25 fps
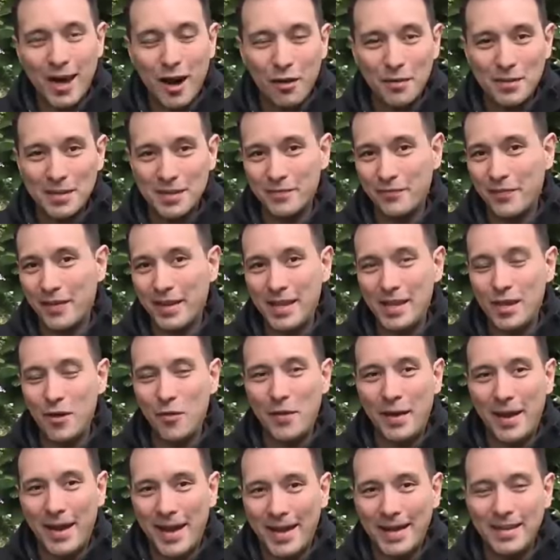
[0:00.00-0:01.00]
out this
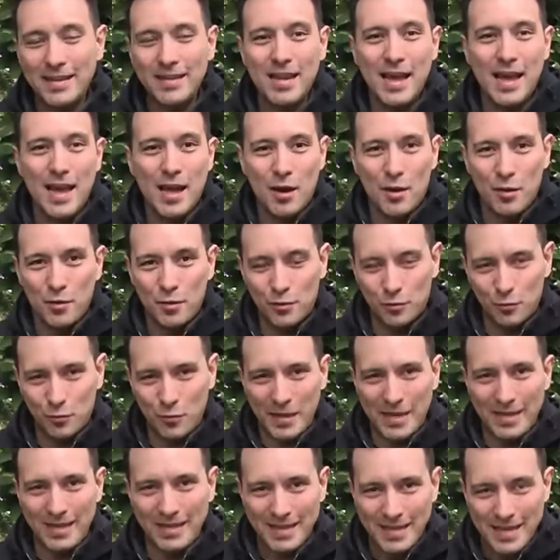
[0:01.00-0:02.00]
video in
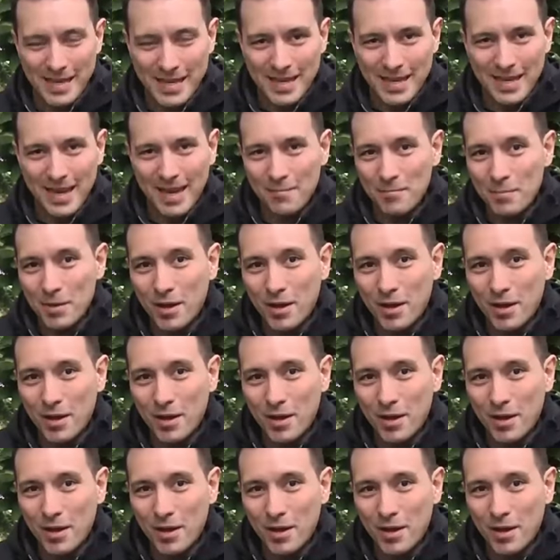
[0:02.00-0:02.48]
three D,